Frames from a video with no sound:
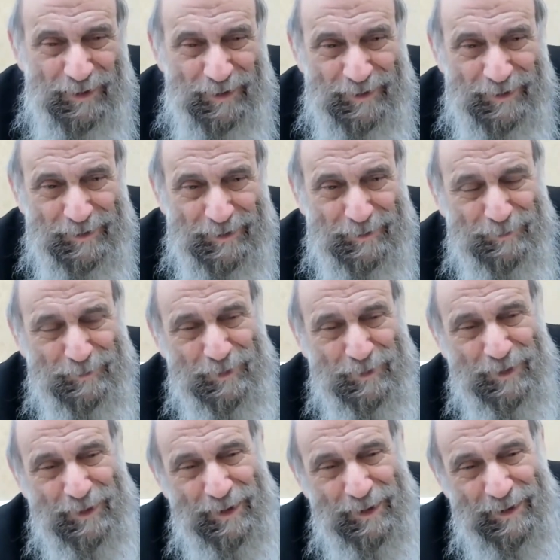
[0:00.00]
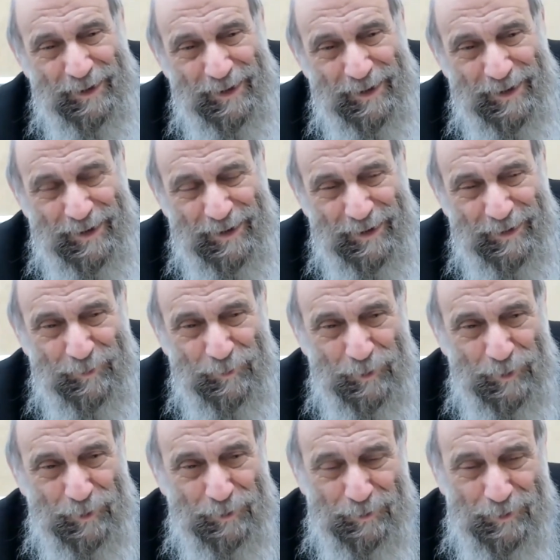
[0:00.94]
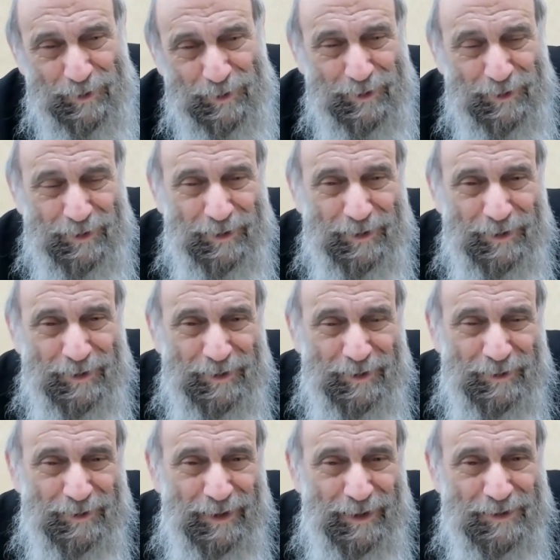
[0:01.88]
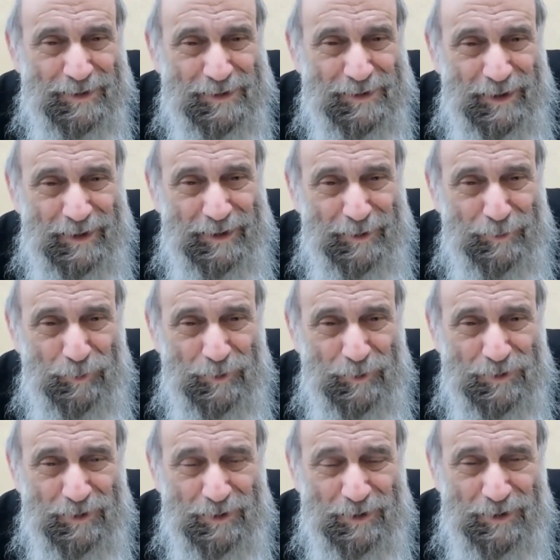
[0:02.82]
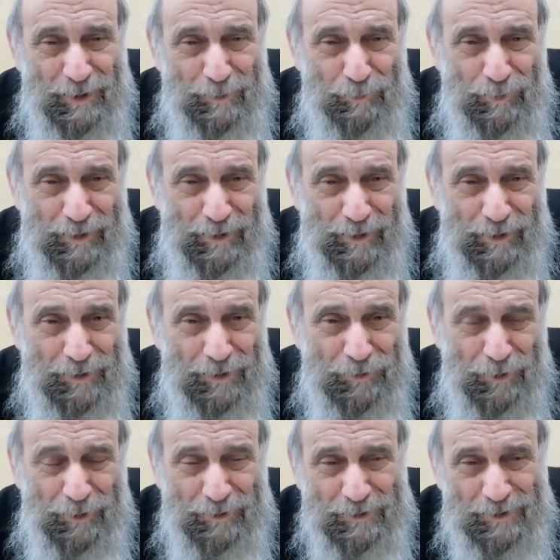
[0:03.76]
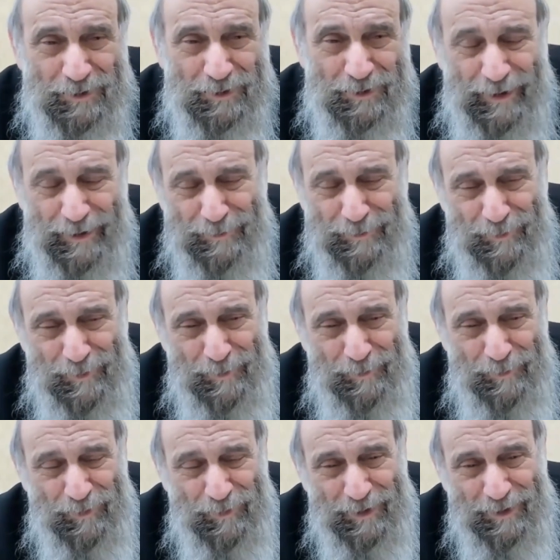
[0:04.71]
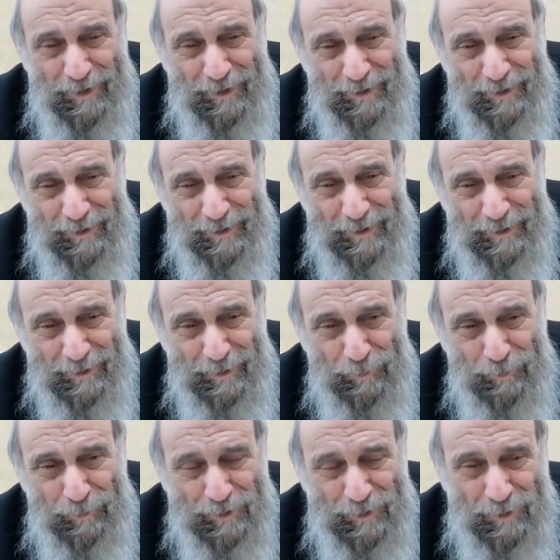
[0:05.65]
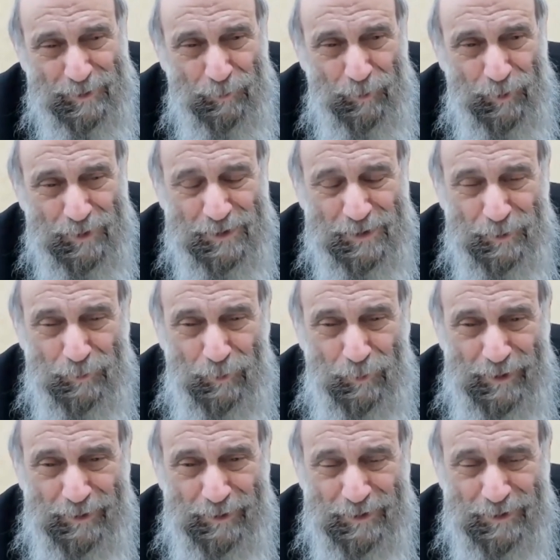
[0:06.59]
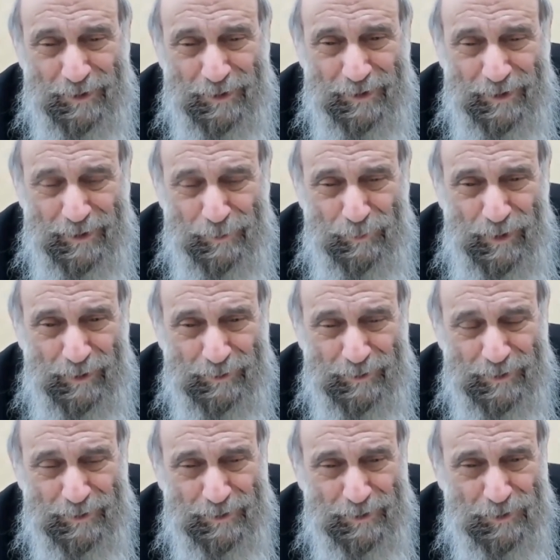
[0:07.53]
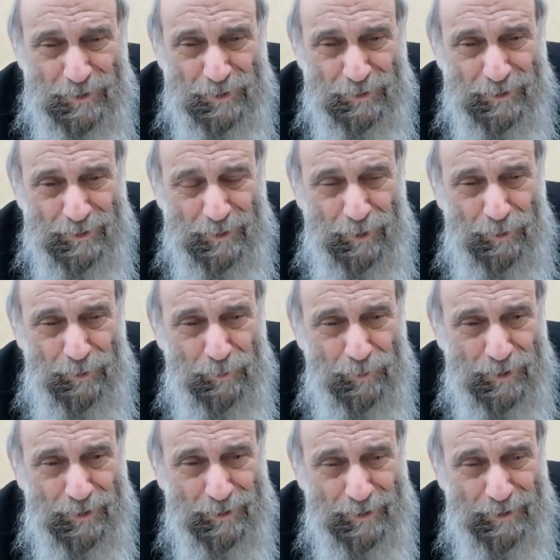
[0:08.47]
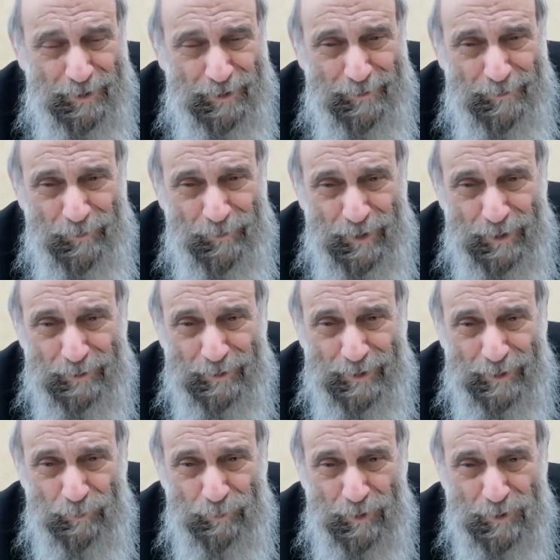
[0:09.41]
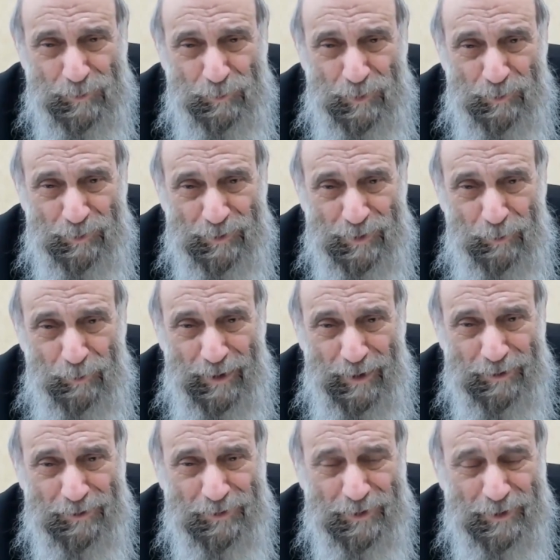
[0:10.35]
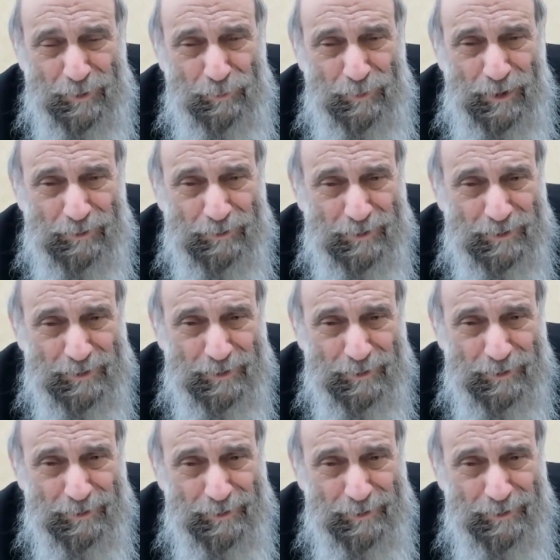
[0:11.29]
We're not saying a person think about death all the time. A person once in a while to think about it, he shouldn't go like most people don't want to think about it.